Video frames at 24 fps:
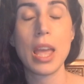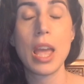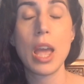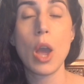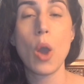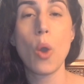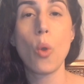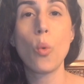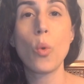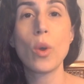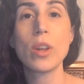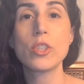
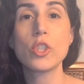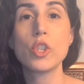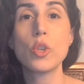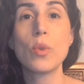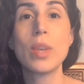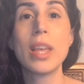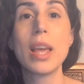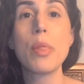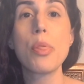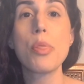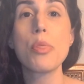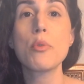Once you
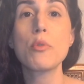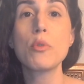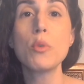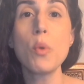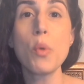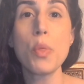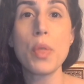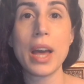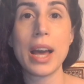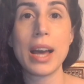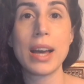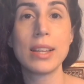get through
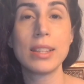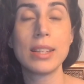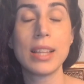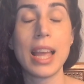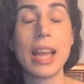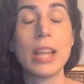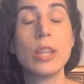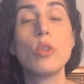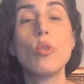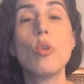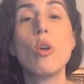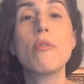that
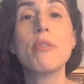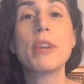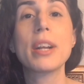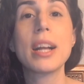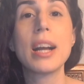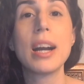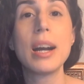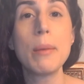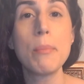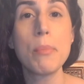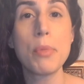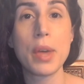and you
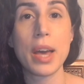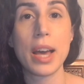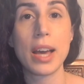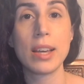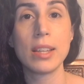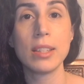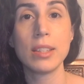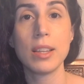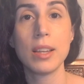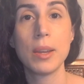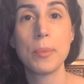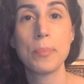overcome
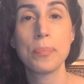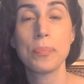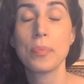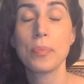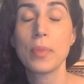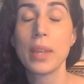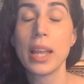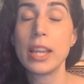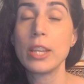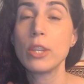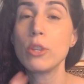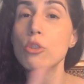that
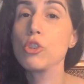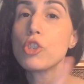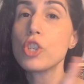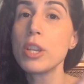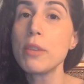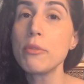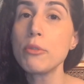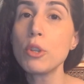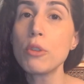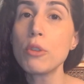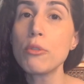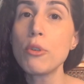and you
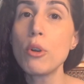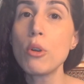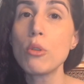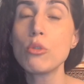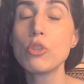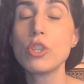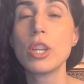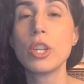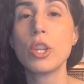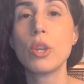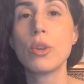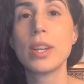shift your focus
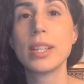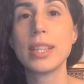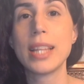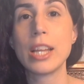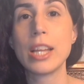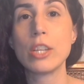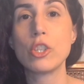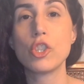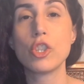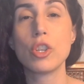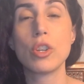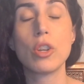and your
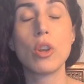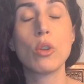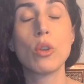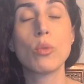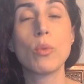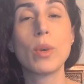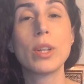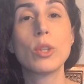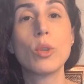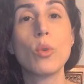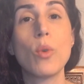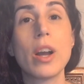attention on
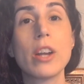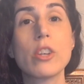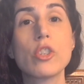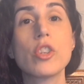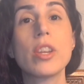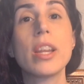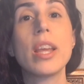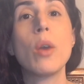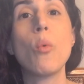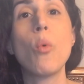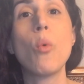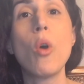what you actually
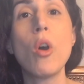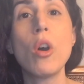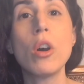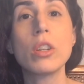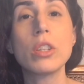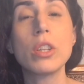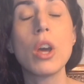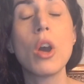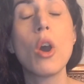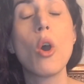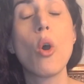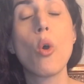want
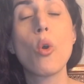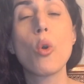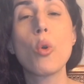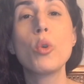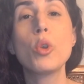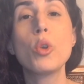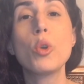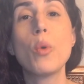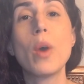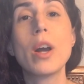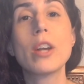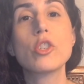or who
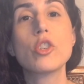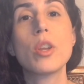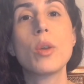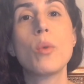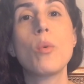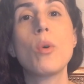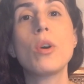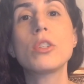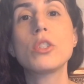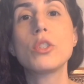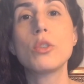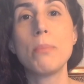you actually
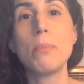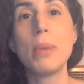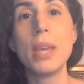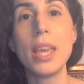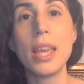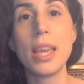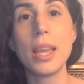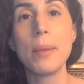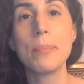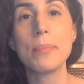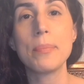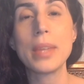want to
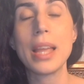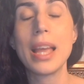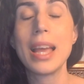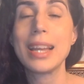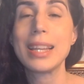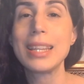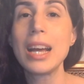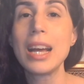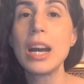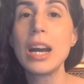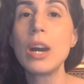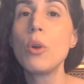be,
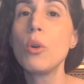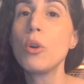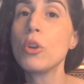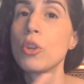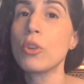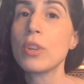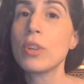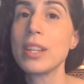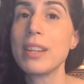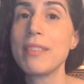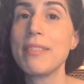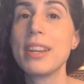now you're
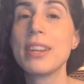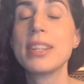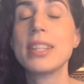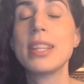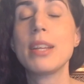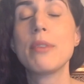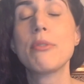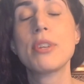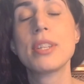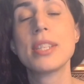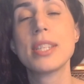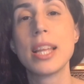in a very
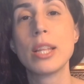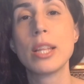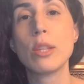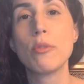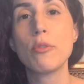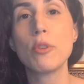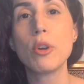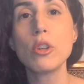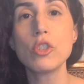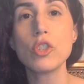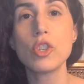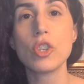different state of
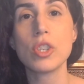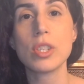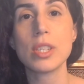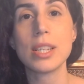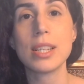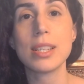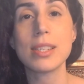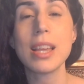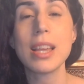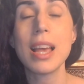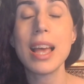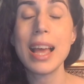
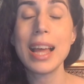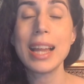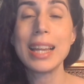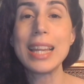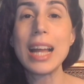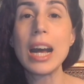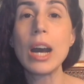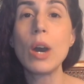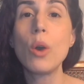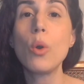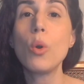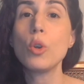consciousness.
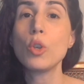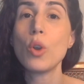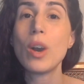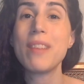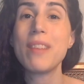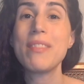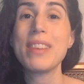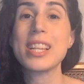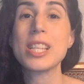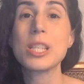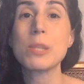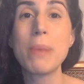Now you have
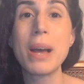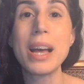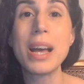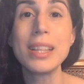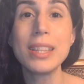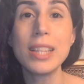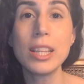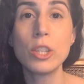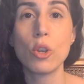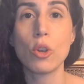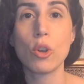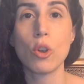
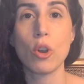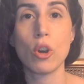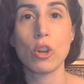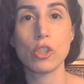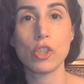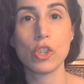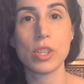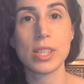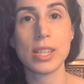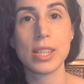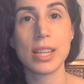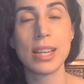expanded your
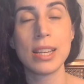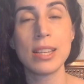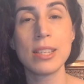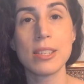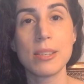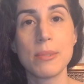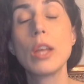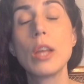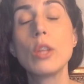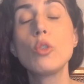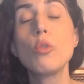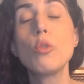
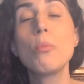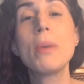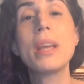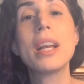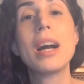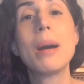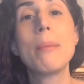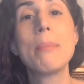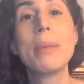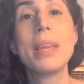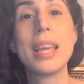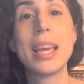consciousness to
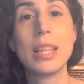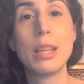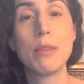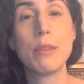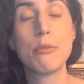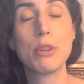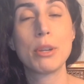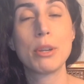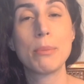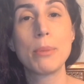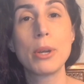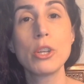becoming a
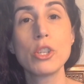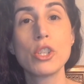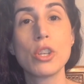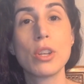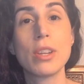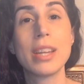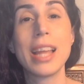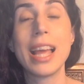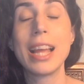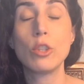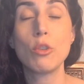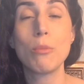different
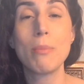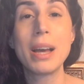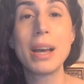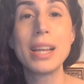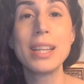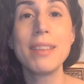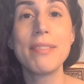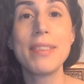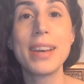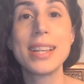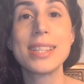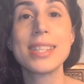person and to
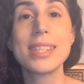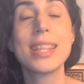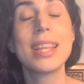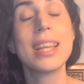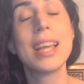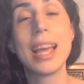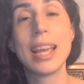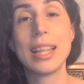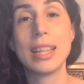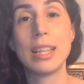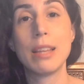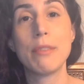
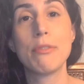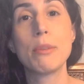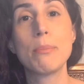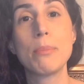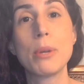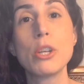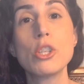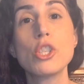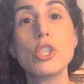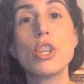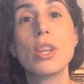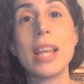manifesting a different
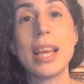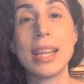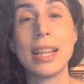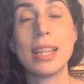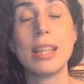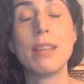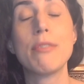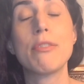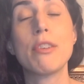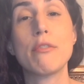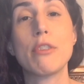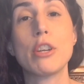person and a
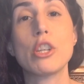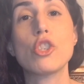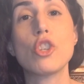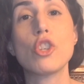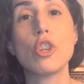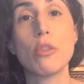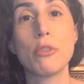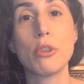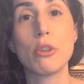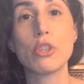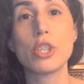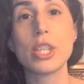different version
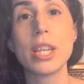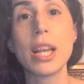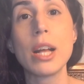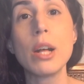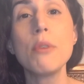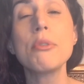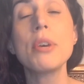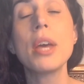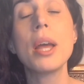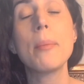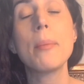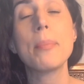of
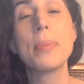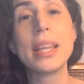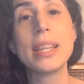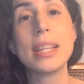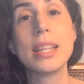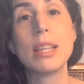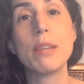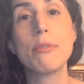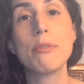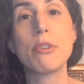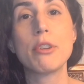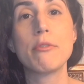yourself and a
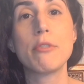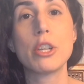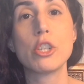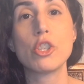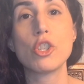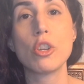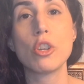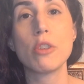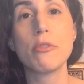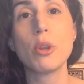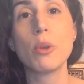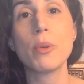different
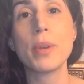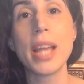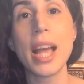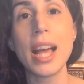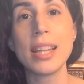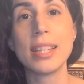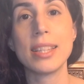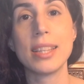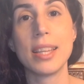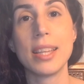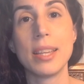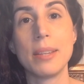version of your
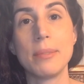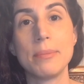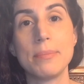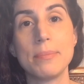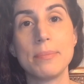reality.